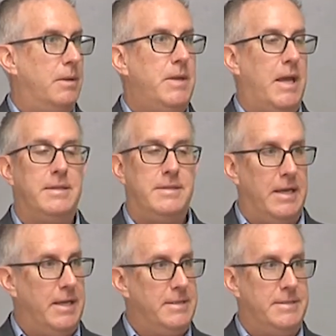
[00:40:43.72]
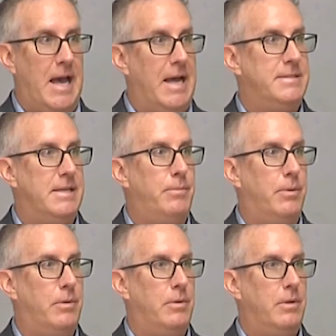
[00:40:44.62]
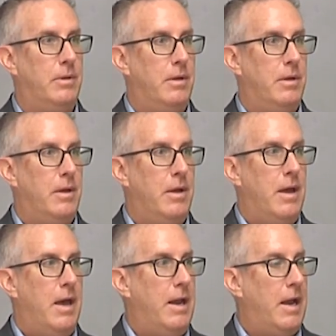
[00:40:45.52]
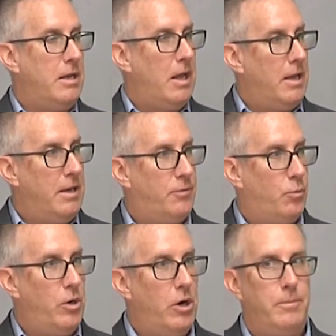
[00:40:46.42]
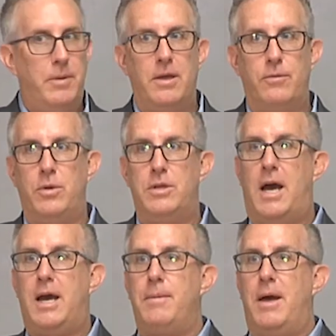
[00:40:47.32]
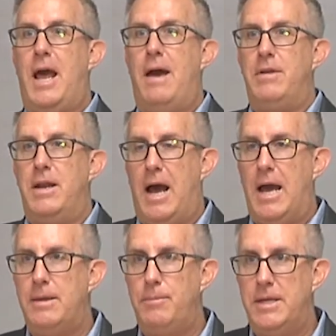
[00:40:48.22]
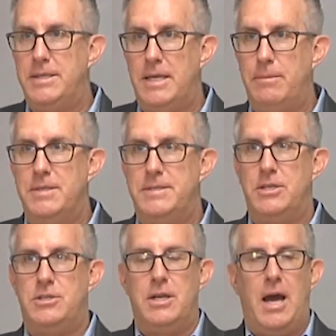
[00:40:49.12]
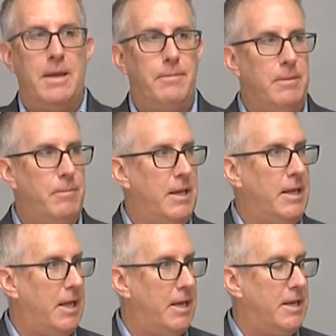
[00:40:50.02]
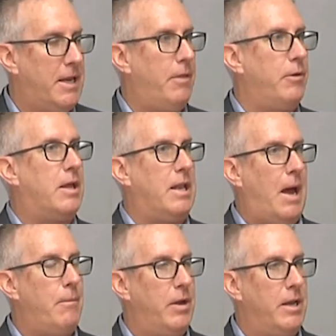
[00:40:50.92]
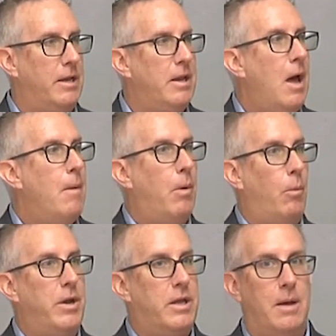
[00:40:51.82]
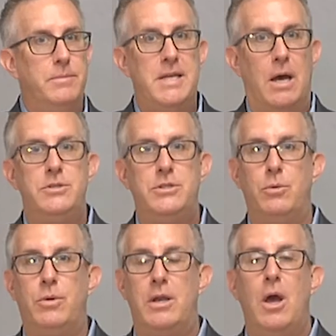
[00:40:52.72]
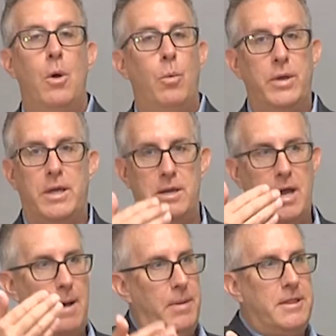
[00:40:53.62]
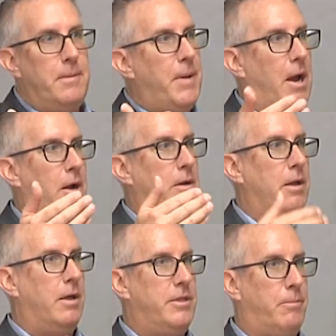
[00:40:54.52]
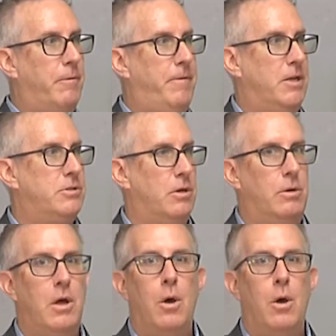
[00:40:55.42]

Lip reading: It is that simple. And it's weird because we talk about having an IEP team decision, an IEP meeting, getting together and collaborating, but when it comes down to it, we cannot make the parent the professional.